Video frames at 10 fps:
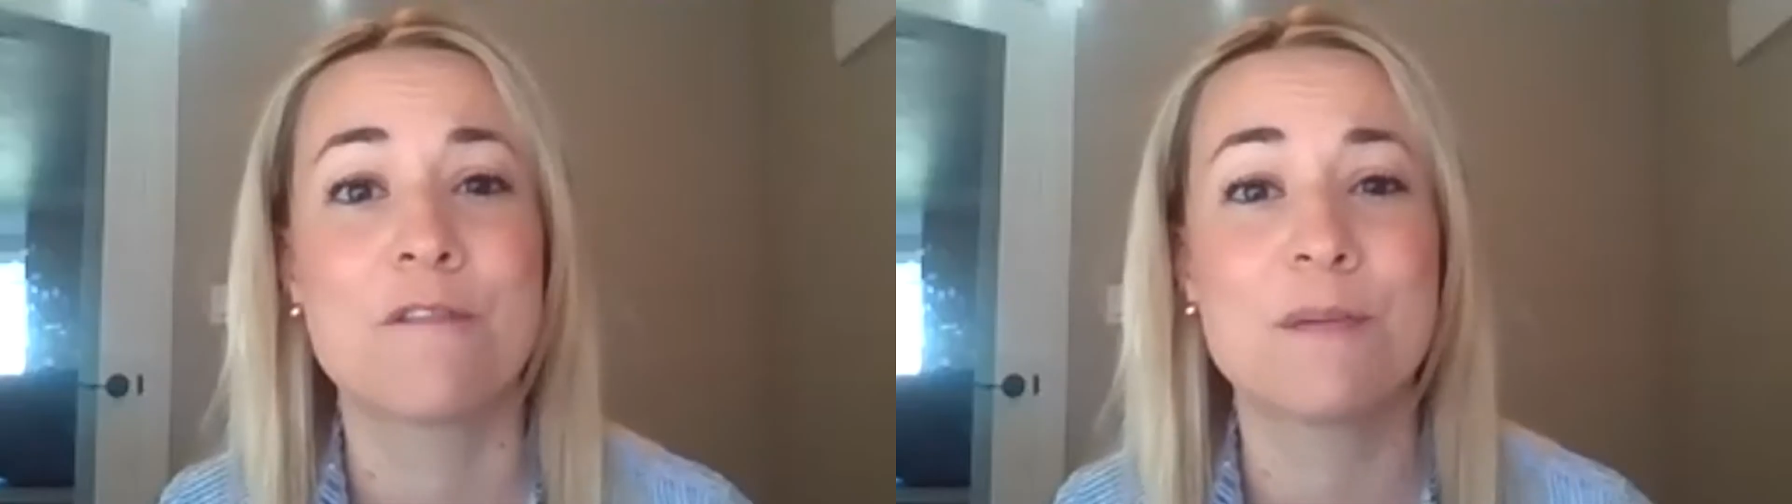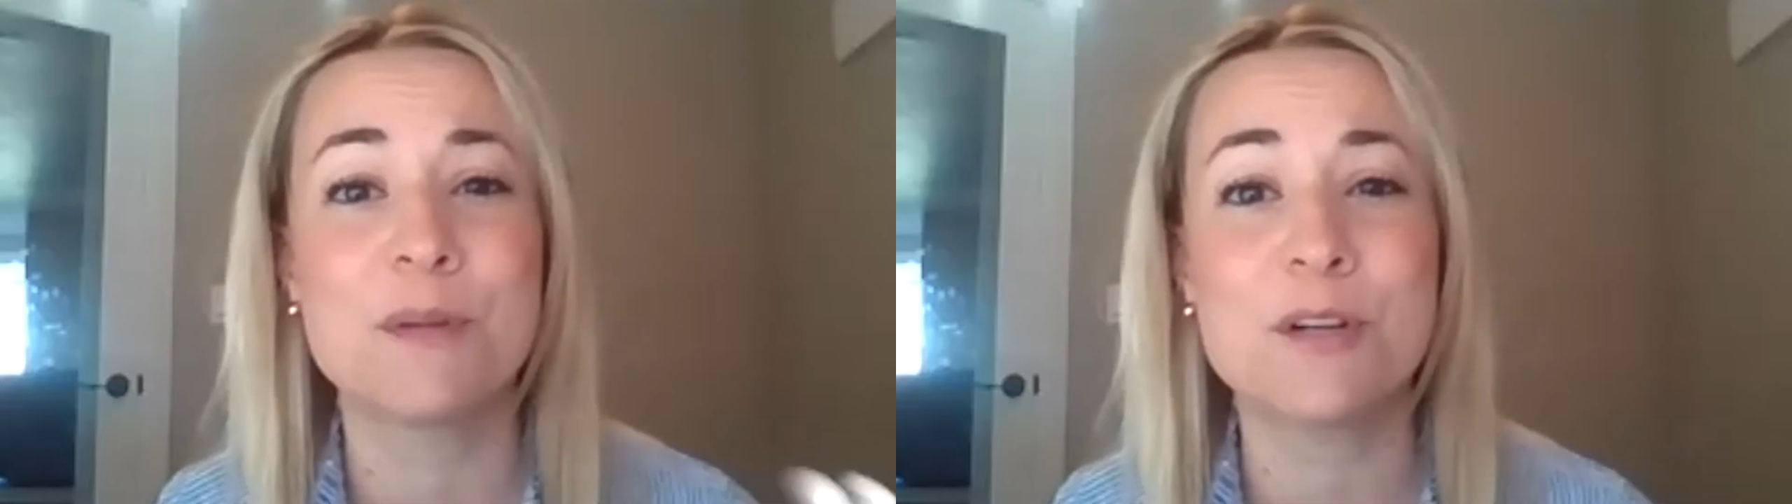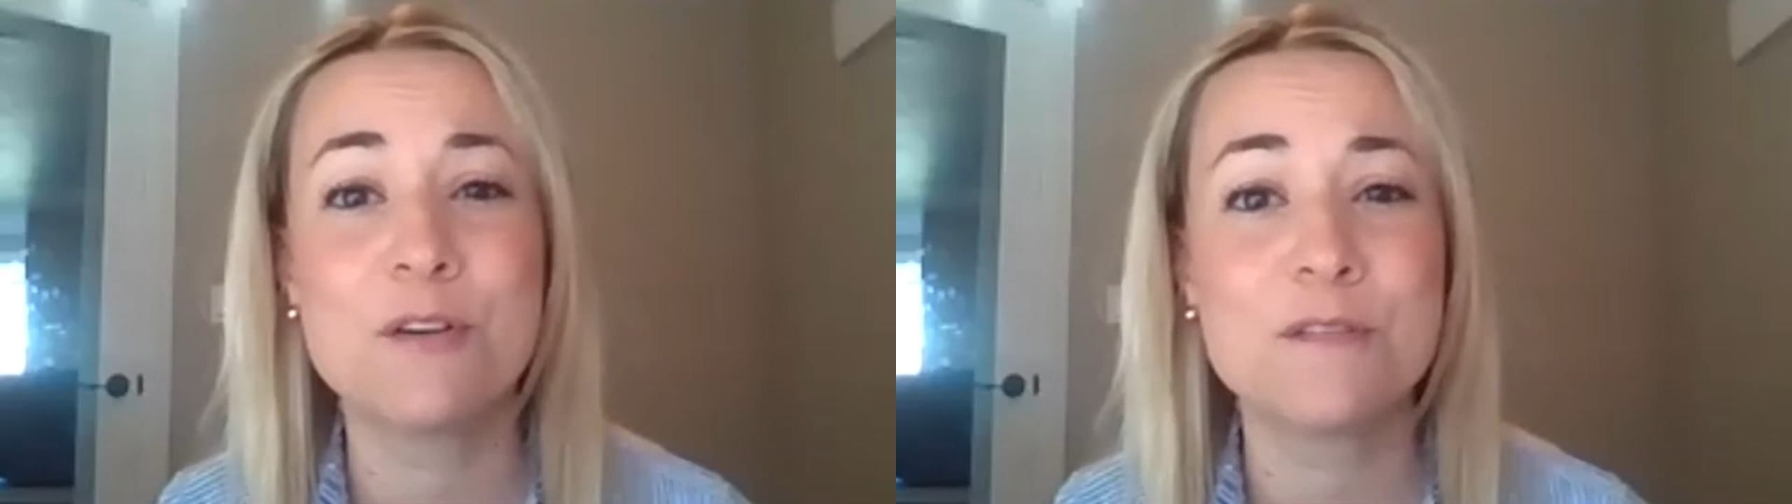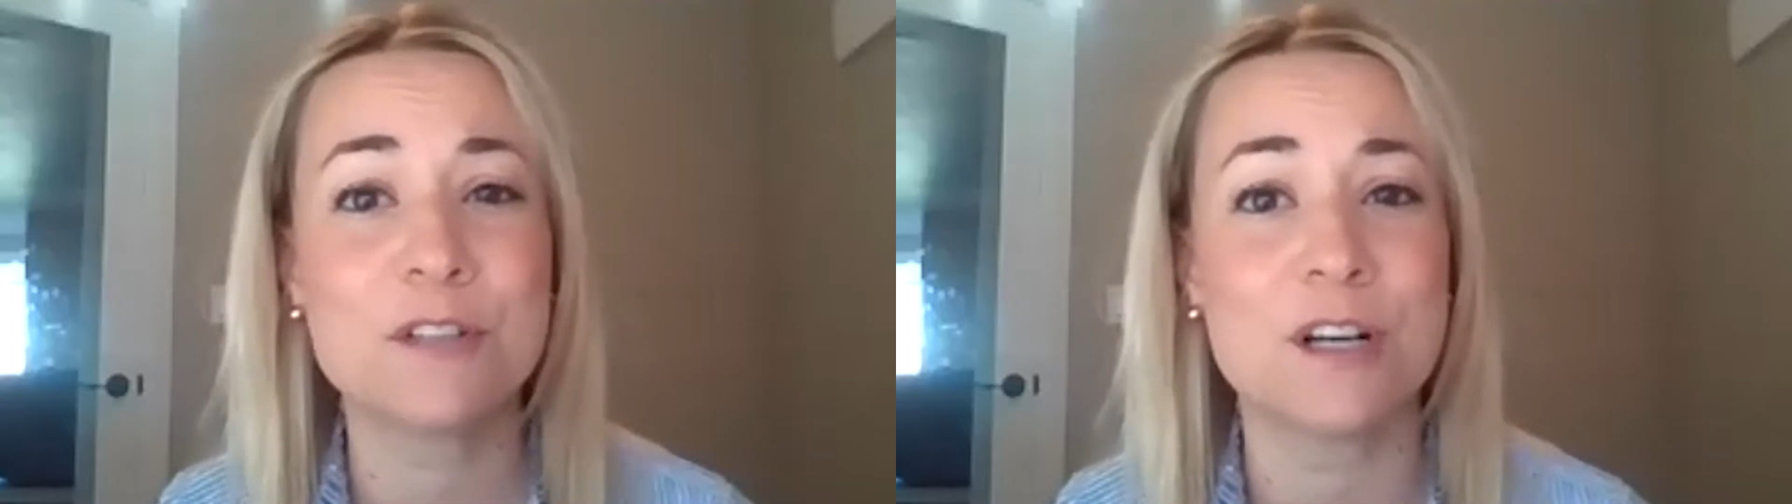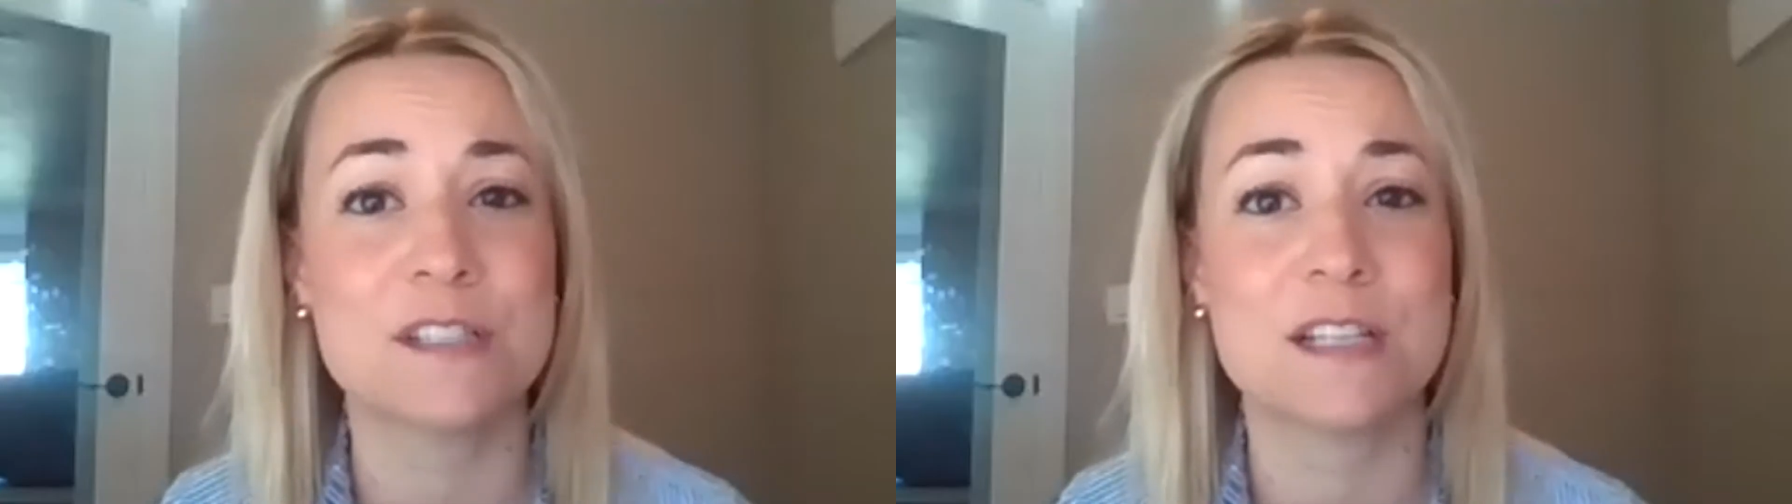from an
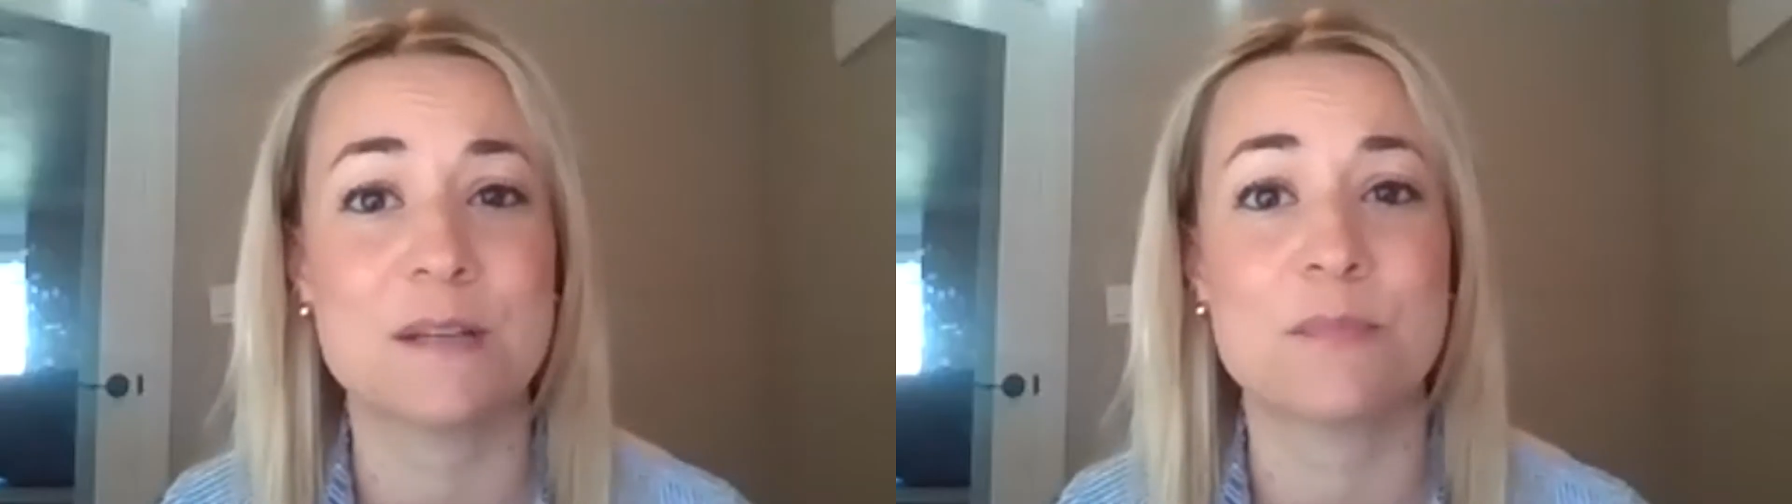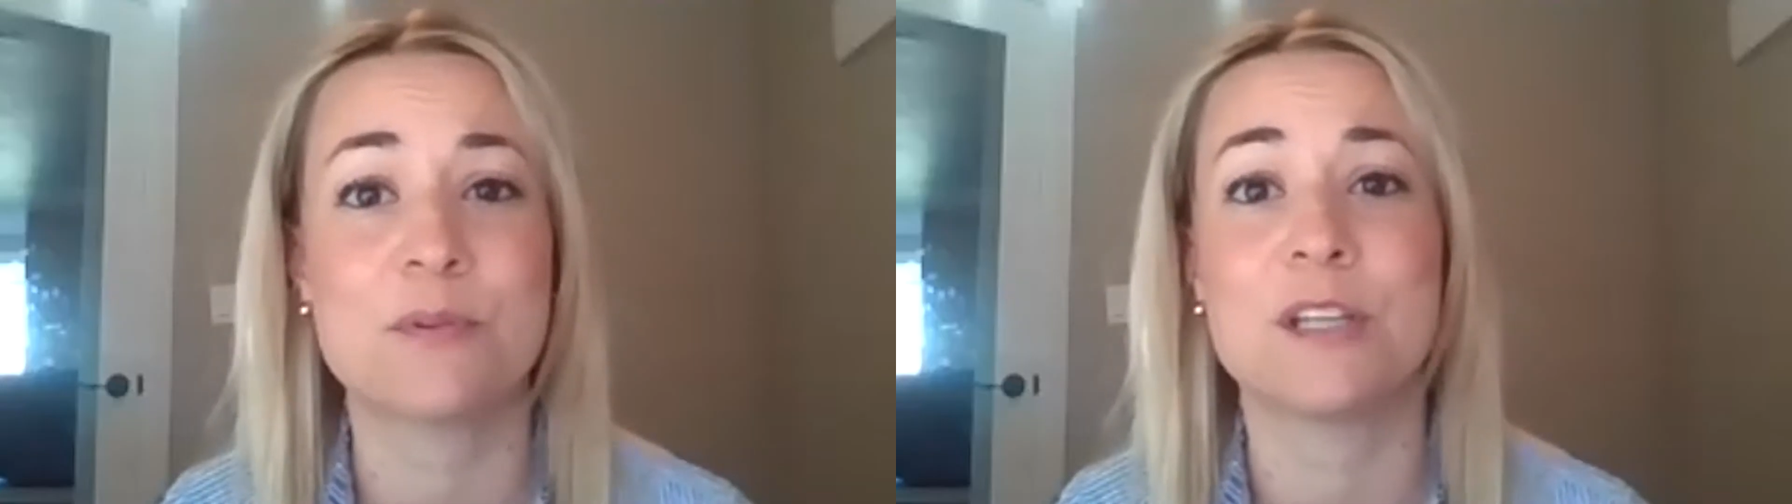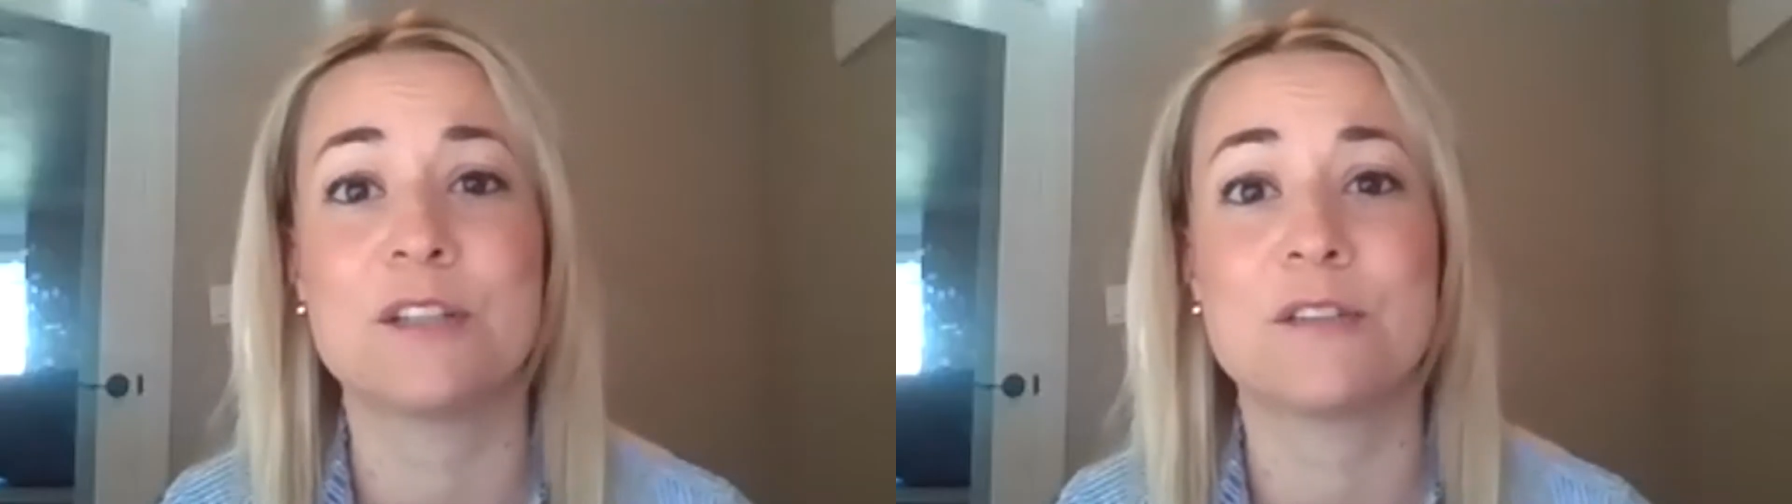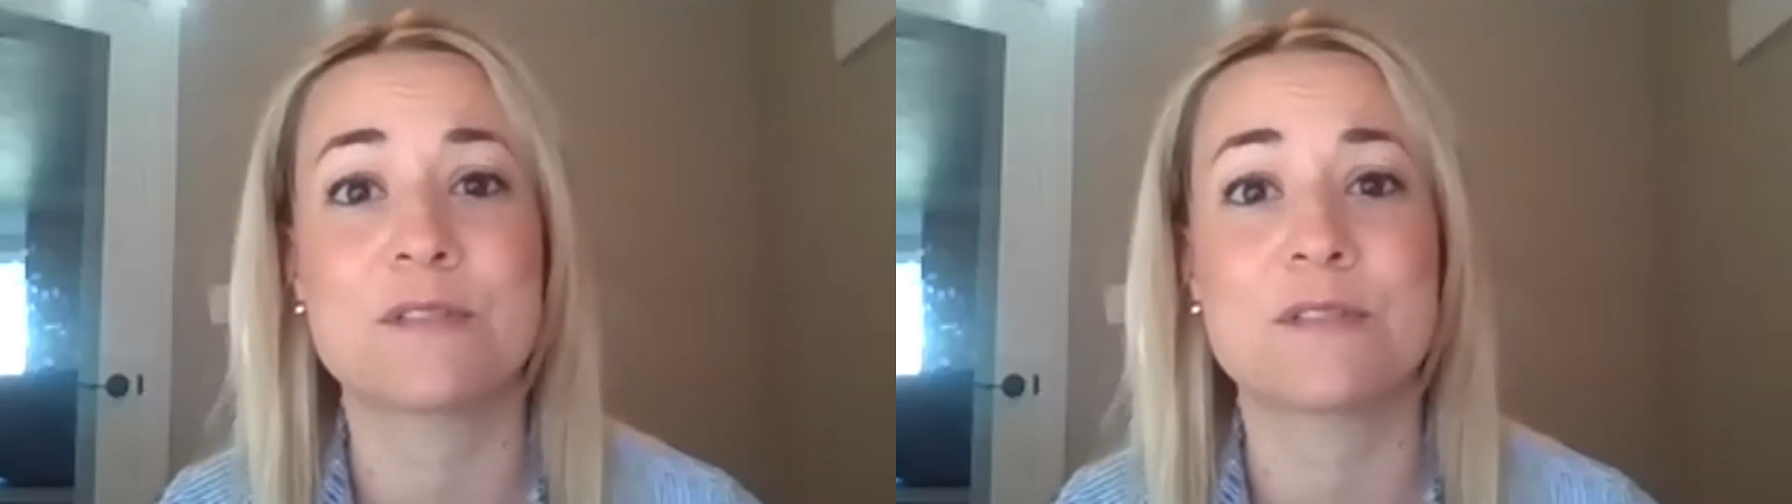overall standpoint,